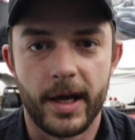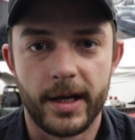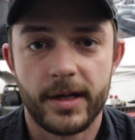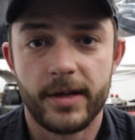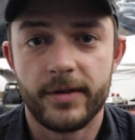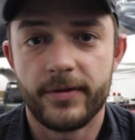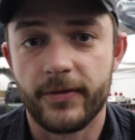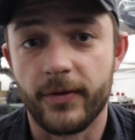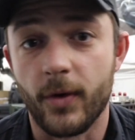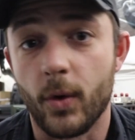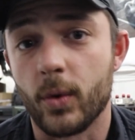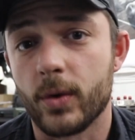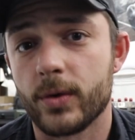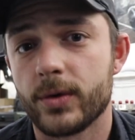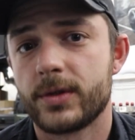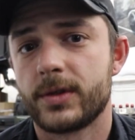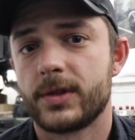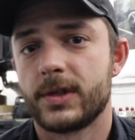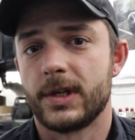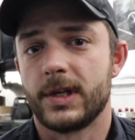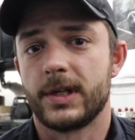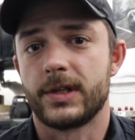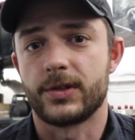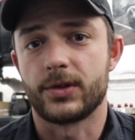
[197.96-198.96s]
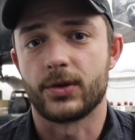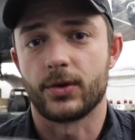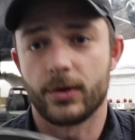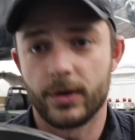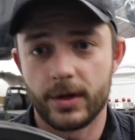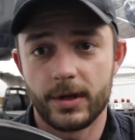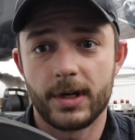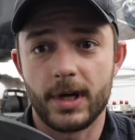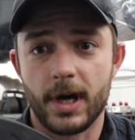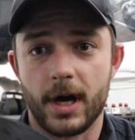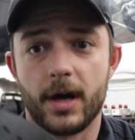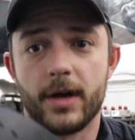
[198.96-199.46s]
Any force
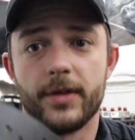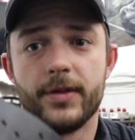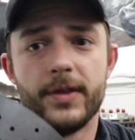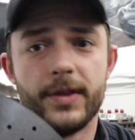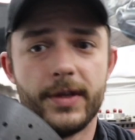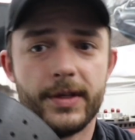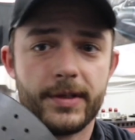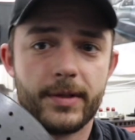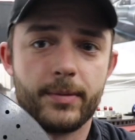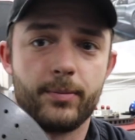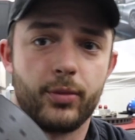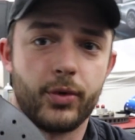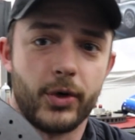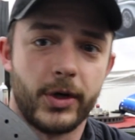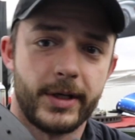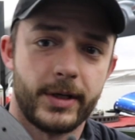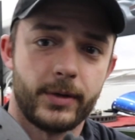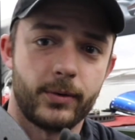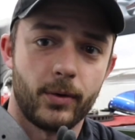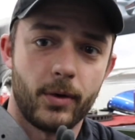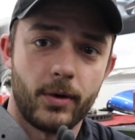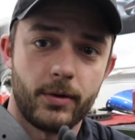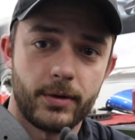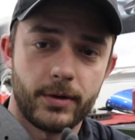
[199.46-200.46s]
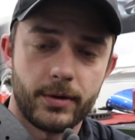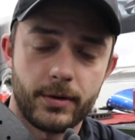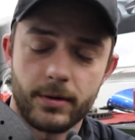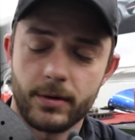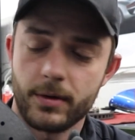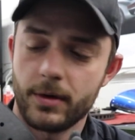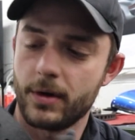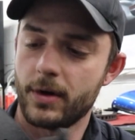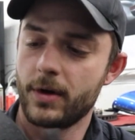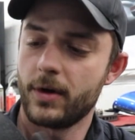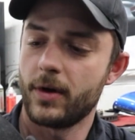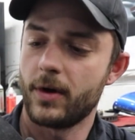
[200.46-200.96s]
exerted on this brake rotor
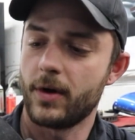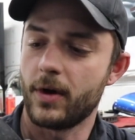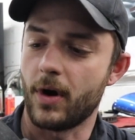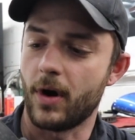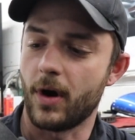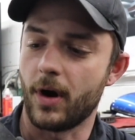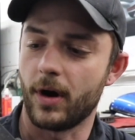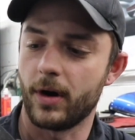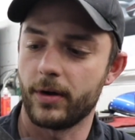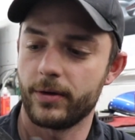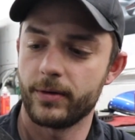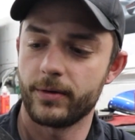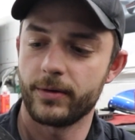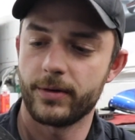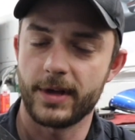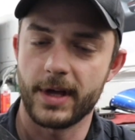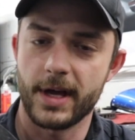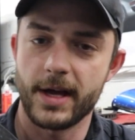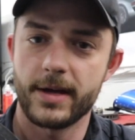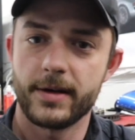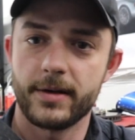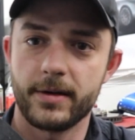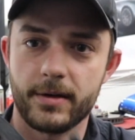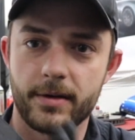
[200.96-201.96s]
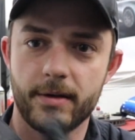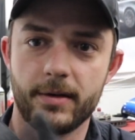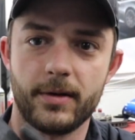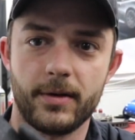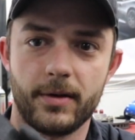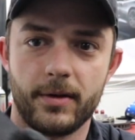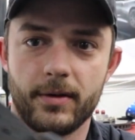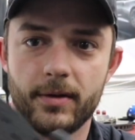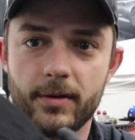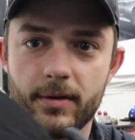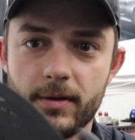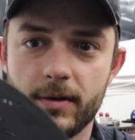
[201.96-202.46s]
other than
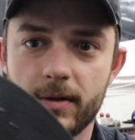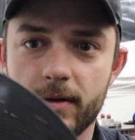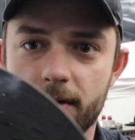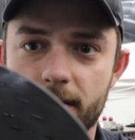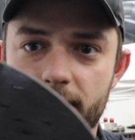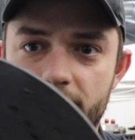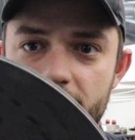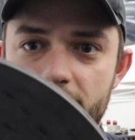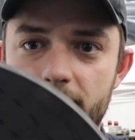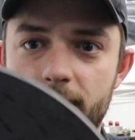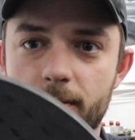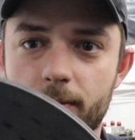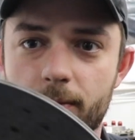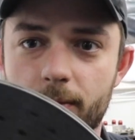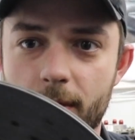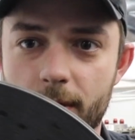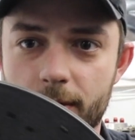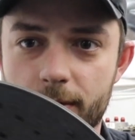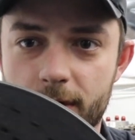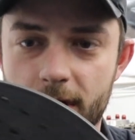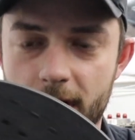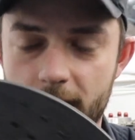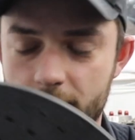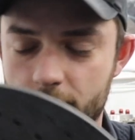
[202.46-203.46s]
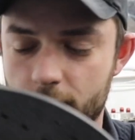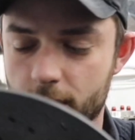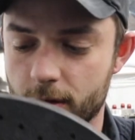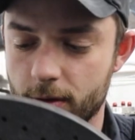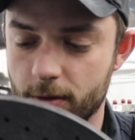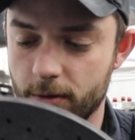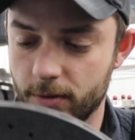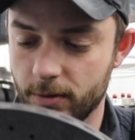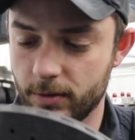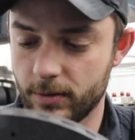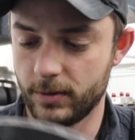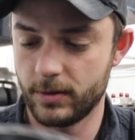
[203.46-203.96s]
the
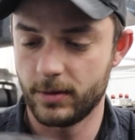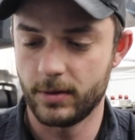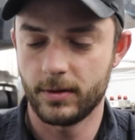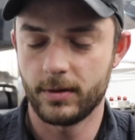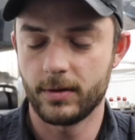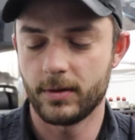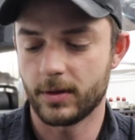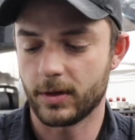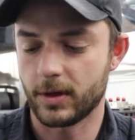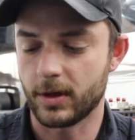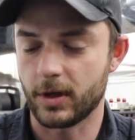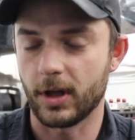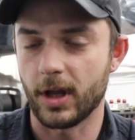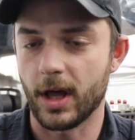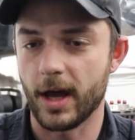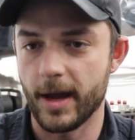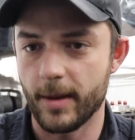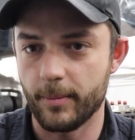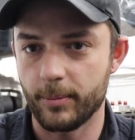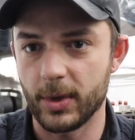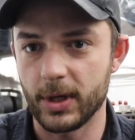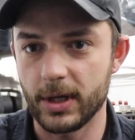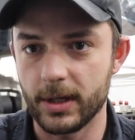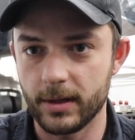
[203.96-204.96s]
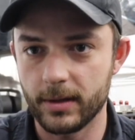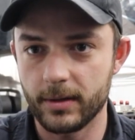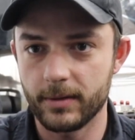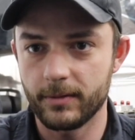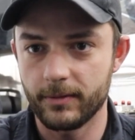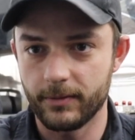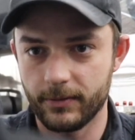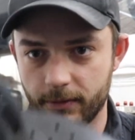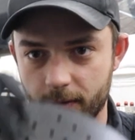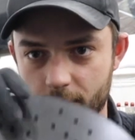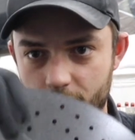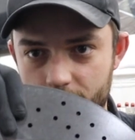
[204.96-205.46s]
rotational clamping
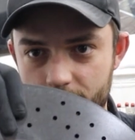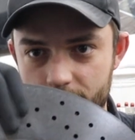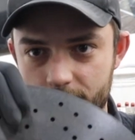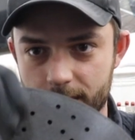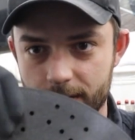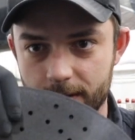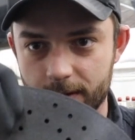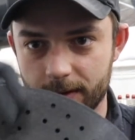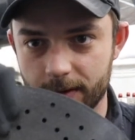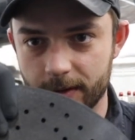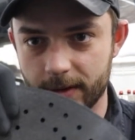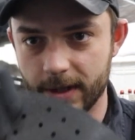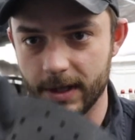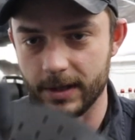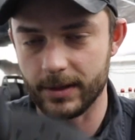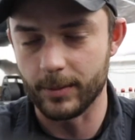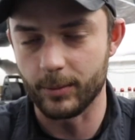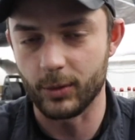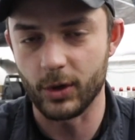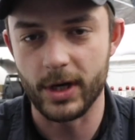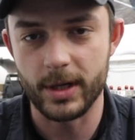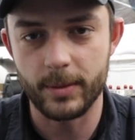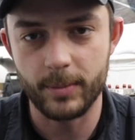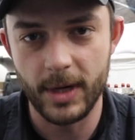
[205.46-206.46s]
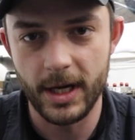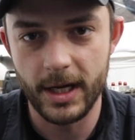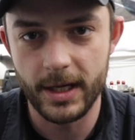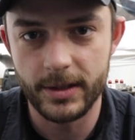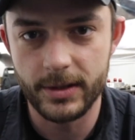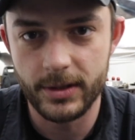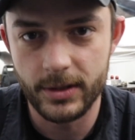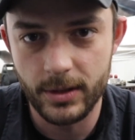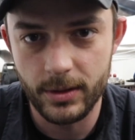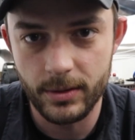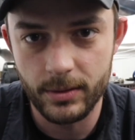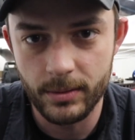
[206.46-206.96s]
force that the brake
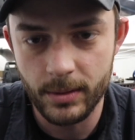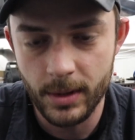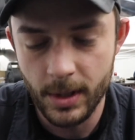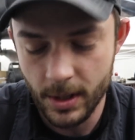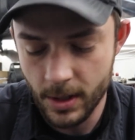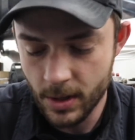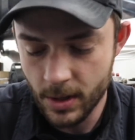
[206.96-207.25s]
pads do